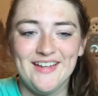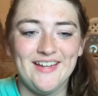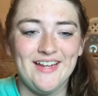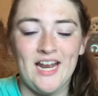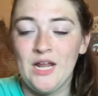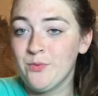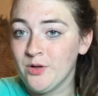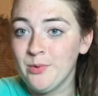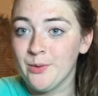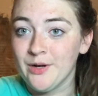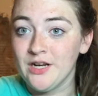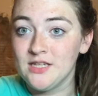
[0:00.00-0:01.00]
And I will be
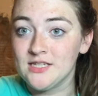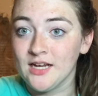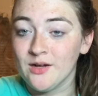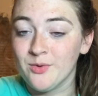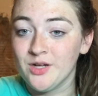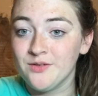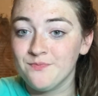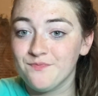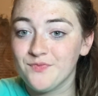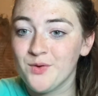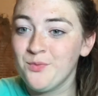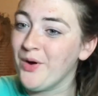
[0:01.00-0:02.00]
reading the second one,
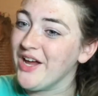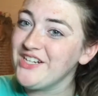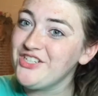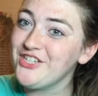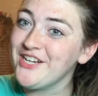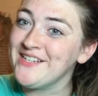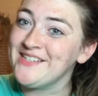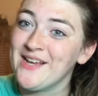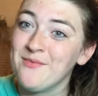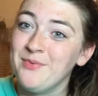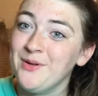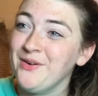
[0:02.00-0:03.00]
which is a
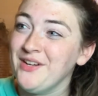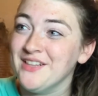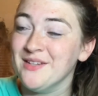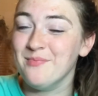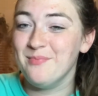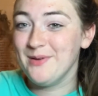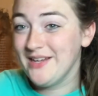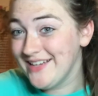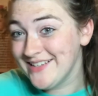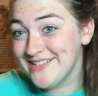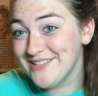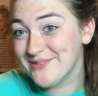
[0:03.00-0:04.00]
Beauty and the
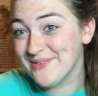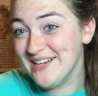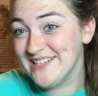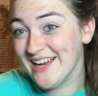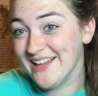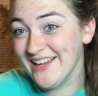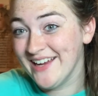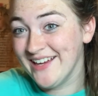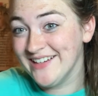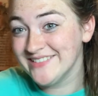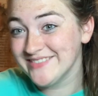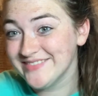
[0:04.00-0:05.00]
Beast
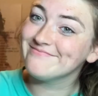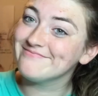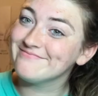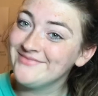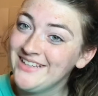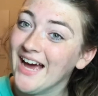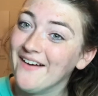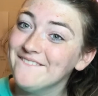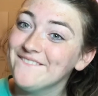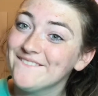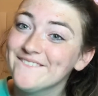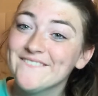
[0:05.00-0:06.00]
retelling. Yeah.
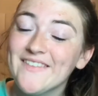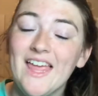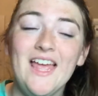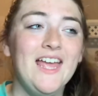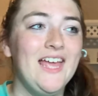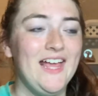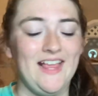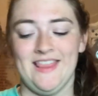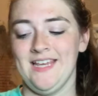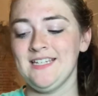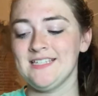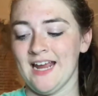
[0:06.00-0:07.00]

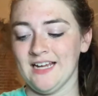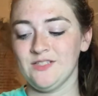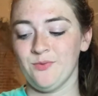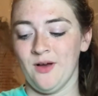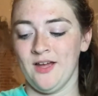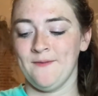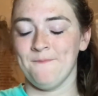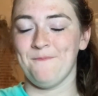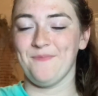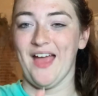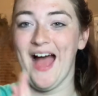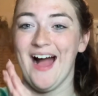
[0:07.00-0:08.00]
This next book
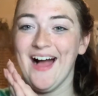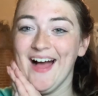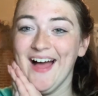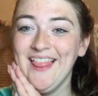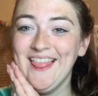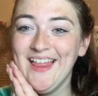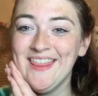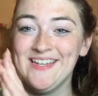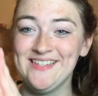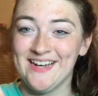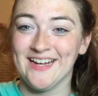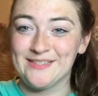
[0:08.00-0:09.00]

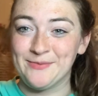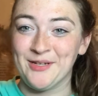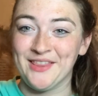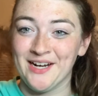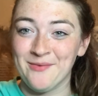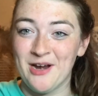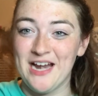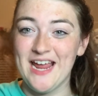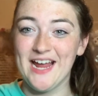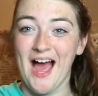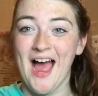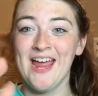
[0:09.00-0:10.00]
that I'm
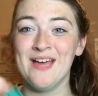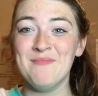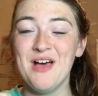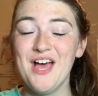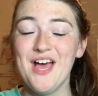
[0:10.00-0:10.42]
reading, I am